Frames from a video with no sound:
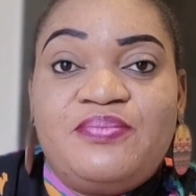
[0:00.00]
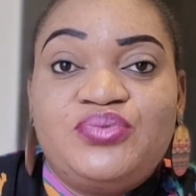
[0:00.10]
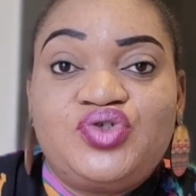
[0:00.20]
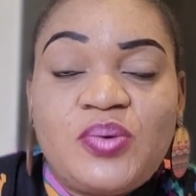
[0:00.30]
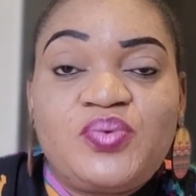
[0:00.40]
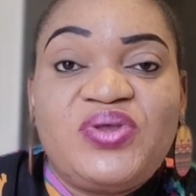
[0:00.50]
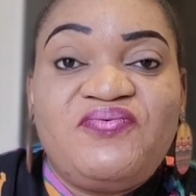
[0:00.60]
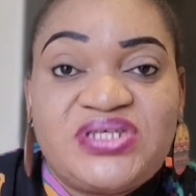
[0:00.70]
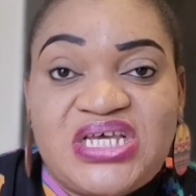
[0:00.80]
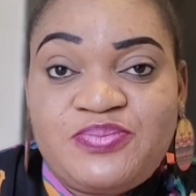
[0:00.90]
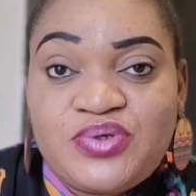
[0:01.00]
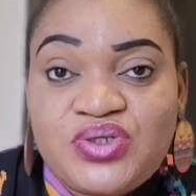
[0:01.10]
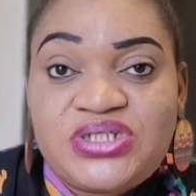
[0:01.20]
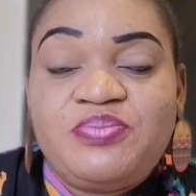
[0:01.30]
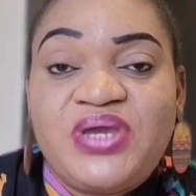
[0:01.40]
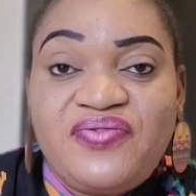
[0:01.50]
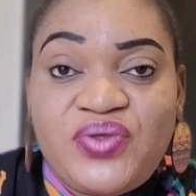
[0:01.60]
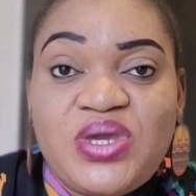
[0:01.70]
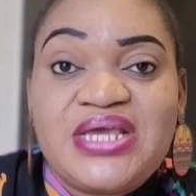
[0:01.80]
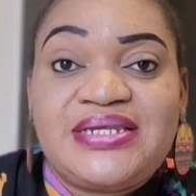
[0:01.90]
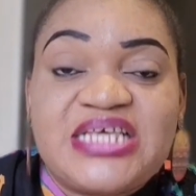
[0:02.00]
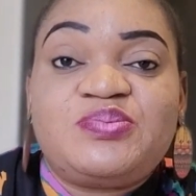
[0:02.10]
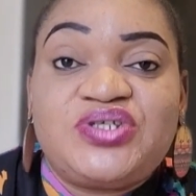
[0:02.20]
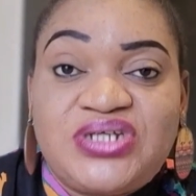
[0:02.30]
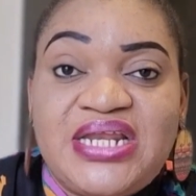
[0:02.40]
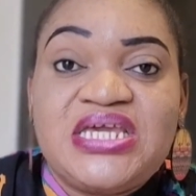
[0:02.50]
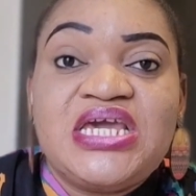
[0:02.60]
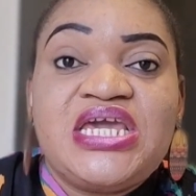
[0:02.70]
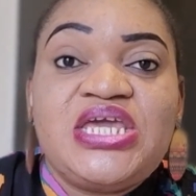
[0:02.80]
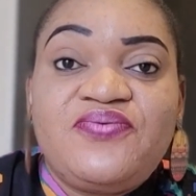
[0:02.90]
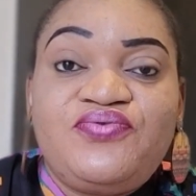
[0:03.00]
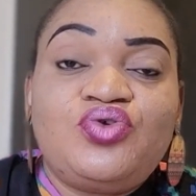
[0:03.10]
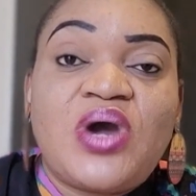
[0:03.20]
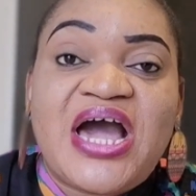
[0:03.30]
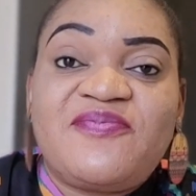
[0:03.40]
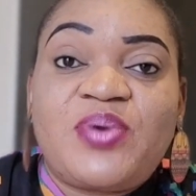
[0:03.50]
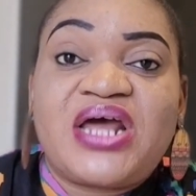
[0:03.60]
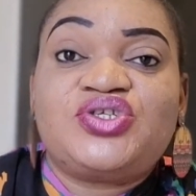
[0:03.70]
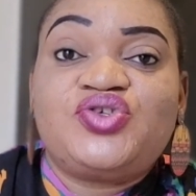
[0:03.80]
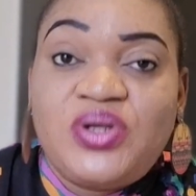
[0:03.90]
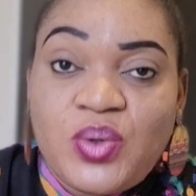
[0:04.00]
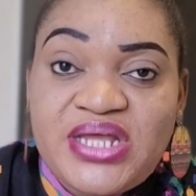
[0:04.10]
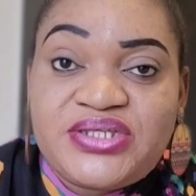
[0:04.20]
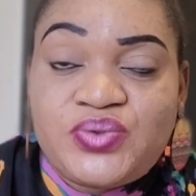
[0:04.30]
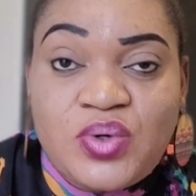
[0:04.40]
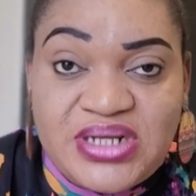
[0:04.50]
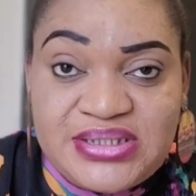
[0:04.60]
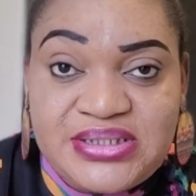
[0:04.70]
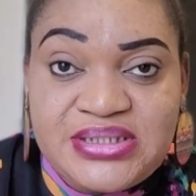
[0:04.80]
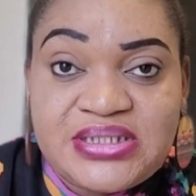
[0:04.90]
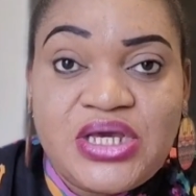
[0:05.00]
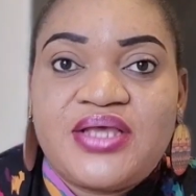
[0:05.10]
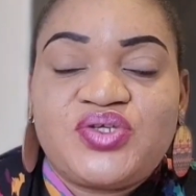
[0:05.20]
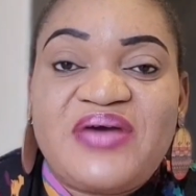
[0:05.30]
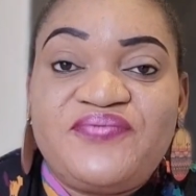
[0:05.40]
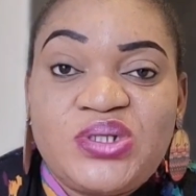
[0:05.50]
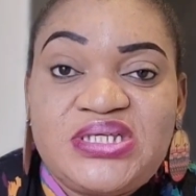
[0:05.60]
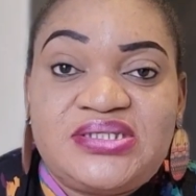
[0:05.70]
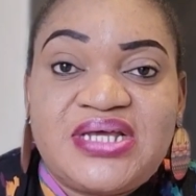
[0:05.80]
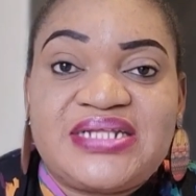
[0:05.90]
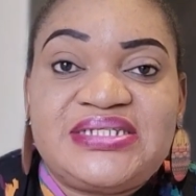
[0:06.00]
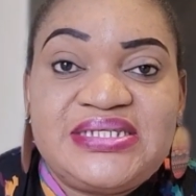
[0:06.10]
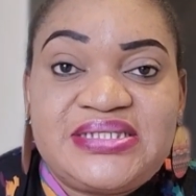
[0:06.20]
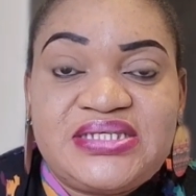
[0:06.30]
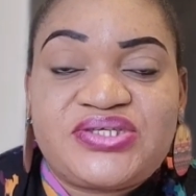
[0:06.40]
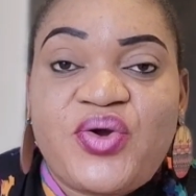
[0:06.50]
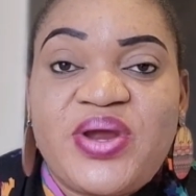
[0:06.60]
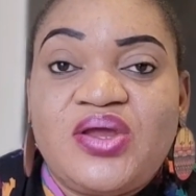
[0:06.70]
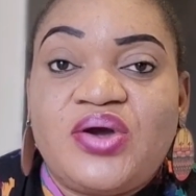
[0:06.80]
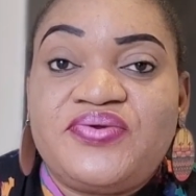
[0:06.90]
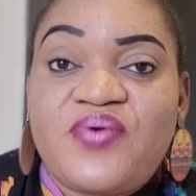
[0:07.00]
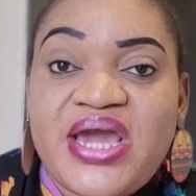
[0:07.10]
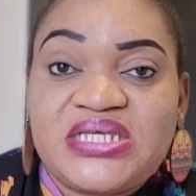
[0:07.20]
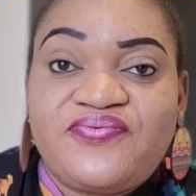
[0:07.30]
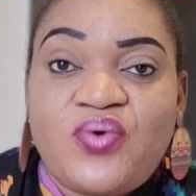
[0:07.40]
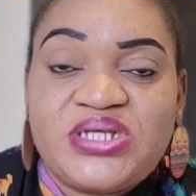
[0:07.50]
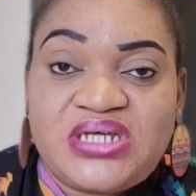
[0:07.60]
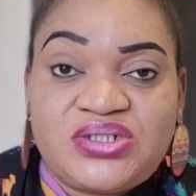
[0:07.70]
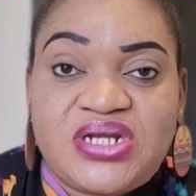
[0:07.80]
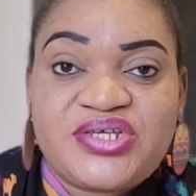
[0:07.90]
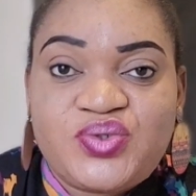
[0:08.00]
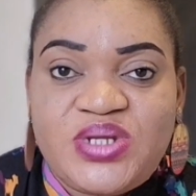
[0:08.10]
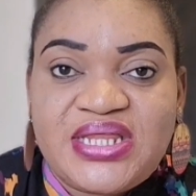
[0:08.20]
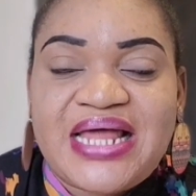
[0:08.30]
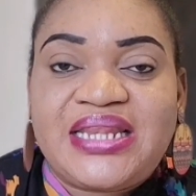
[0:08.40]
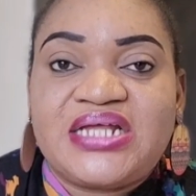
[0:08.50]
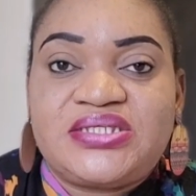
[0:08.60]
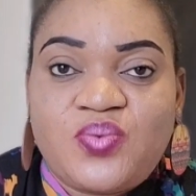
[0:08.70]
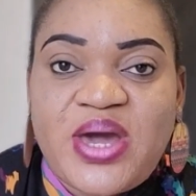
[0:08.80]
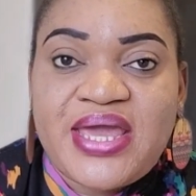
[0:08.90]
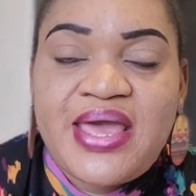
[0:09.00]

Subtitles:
jobs with visa sponsorship in the UK, especially if you don't have plans to relocate to other cities. So I've noticed that this is currently on the rise for international students, and that's why